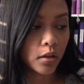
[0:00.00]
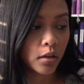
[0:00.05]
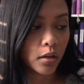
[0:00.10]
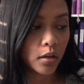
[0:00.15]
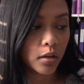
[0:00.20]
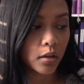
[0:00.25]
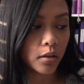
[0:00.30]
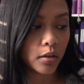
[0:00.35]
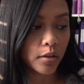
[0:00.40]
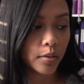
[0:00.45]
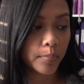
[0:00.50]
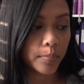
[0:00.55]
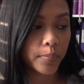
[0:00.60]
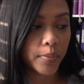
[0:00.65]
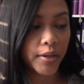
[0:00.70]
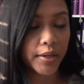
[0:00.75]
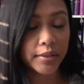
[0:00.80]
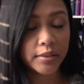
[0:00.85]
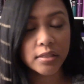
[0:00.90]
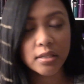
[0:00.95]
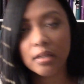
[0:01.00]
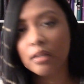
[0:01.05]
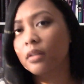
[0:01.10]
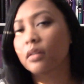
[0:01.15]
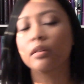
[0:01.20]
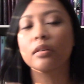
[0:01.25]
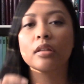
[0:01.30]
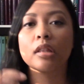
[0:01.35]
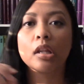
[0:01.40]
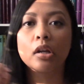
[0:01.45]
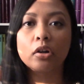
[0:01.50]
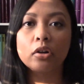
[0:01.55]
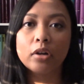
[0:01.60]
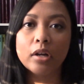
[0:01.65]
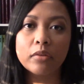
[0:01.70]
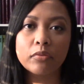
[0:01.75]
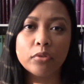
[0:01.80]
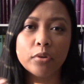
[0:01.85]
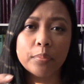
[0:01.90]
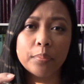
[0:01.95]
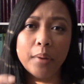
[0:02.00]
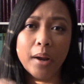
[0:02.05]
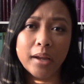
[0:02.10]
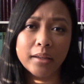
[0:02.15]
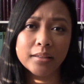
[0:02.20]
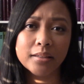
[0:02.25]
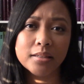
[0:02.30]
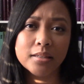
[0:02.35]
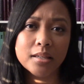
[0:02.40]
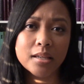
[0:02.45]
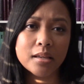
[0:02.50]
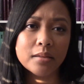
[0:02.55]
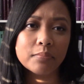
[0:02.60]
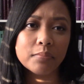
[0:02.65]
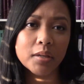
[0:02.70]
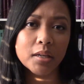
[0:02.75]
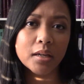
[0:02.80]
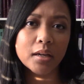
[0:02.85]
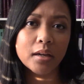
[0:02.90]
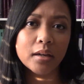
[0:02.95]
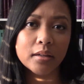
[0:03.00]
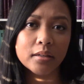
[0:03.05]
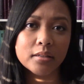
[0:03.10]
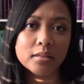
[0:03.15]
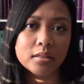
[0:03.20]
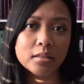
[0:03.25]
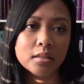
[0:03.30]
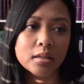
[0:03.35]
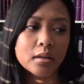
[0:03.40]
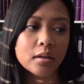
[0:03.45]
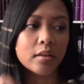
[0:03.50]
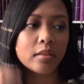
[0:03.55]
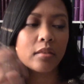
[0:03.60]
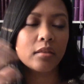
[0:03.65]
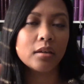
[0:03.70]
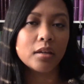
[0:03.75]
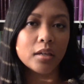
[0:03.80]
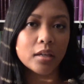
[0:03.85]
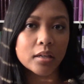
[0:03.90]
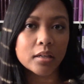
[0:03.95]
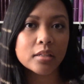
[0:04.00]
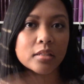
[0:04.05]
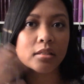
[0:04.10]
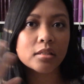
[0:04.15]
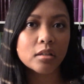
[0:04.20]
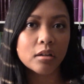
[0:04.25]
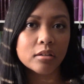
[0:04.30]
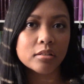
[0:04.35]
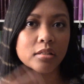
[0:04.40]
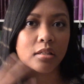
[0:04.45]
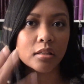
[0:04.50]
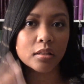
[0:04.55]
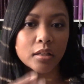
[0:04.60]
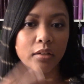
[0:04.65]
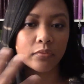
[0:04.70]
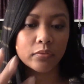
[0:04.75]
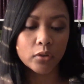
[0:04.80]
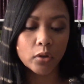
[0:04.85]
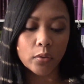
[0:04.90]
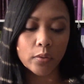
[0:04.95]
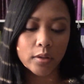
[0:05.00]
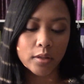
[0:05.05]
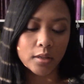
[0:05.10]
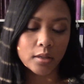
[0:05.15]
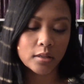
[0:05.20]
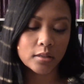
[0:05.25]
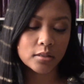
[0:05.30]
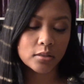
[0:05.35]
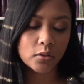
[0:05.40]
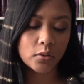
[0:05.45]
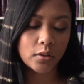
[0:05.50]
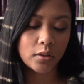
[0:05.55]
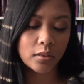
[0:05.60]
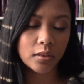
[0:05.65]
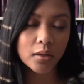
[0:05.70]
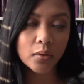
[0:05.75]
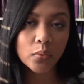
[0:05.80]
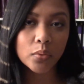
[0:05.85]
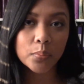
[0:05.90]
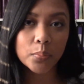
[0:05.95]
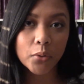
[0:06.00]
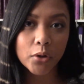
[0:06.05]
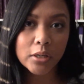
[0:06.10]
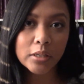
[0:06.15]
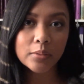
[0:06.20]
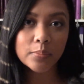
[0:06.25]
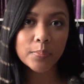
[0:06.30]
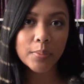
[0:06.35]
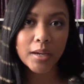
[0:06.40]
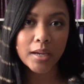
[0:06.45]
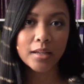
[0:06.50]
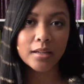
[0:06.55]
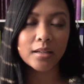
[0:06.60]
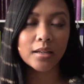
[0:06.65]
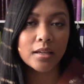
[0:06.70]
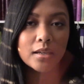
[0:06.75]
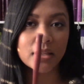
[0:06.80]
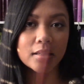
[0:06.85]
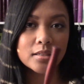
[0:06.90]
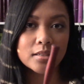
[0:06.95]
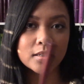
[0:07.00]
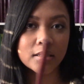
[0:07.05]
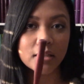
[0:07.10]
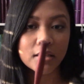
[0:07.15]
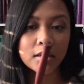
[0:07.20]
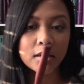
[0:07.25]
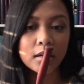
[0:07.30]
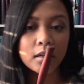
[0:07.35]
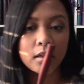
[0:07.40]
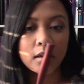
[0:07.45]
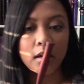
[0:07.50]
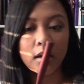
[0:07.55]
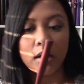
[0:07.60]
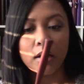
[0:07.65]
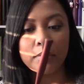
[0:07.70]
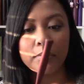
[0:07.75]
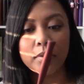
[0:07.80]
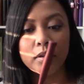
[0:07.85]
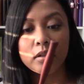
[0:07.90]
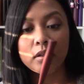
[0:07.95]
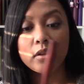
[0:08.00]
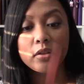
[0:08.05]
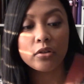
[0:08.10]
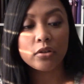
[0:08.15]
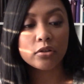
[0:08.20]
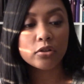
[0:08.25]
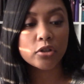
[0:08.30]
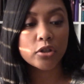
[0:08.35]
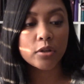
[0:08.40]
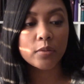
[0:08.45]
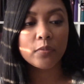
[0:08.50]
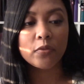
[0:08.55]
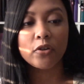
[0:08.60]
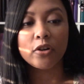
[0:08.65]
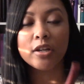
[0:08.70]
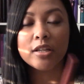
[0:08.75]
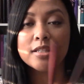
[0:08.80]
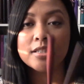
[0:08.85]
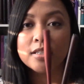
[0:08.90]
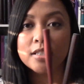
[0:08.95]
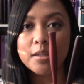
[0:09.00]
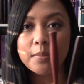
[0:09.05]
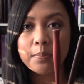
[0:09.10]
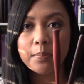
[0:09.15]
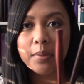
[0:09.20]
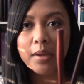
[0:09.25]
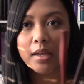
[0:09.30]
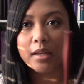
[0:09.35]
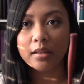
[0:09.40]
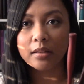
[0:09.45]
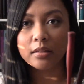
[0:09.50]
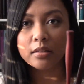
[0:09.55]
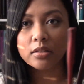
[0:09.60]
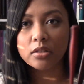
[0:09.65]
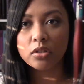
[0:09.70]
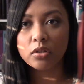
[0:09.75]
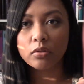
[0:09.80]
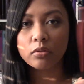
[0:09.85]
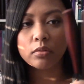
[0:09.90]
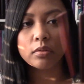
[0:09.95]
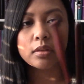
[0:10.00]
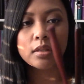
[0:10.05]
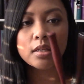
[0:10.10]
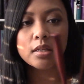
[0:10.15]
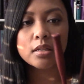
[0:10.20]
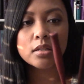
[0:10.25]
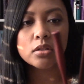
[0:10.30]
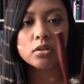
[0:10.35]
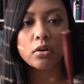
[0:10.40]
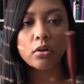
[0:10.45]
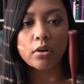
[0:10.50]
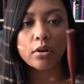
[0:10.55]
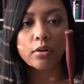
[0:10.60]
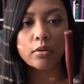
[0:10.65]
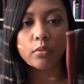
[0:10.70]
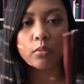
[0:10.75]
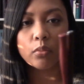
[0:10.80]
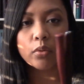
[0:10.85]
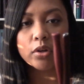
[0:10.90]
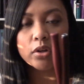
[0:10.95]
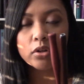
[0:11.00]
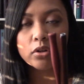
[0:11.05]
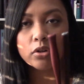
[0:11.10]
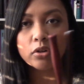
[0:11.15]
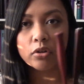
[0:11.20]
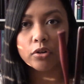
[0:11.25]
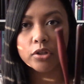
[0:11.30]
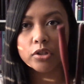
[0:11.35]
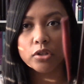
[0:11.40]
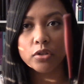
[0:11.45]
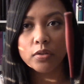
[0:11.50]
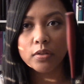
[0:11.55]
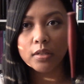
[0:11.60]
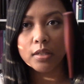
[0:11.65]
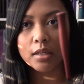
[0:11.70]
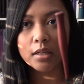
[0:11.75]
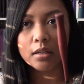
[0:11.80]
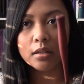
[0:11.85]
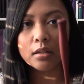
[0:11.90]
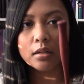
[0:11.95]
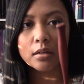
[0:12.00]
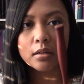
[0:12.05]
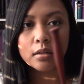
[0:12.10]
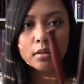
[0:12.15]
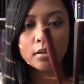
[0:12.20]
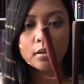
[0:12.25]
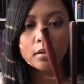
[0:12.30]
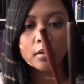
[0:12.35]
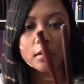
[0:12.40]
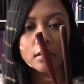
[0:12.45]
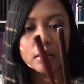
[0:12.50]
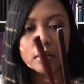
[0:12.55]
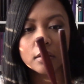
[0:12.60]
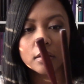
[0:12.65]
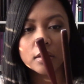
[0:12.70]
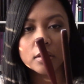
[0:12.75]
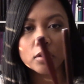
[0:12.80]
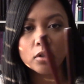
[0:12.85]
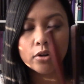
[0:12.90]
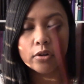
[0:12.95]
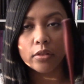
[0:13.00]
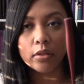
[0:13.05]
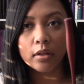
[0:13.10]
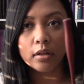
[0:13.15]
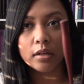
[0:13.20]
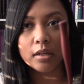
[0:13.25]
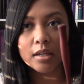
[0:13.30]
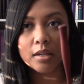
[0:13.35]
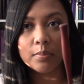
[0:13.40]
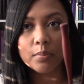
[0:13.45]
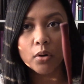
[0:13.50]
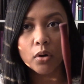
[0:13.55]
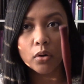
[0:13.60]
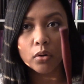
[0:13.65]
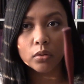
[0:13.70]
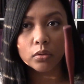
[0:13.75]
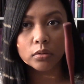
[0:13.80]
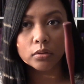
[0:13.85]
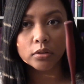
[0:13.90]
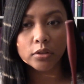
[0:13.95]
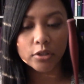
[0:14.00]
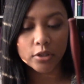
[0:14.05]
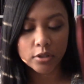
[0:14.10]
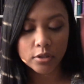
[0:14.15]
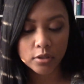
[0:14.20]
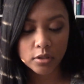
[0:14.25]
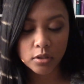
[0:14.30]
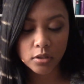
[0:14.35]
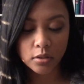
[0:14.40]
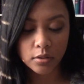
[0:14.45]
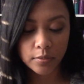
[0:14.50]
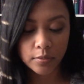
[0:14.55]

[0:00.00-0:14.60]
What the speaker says: But they're great for practicing because the ink is constantly flowing. So the thing with pointed pen is, another term for it is dip pen. So these are what you're going to need. These are the nib holders.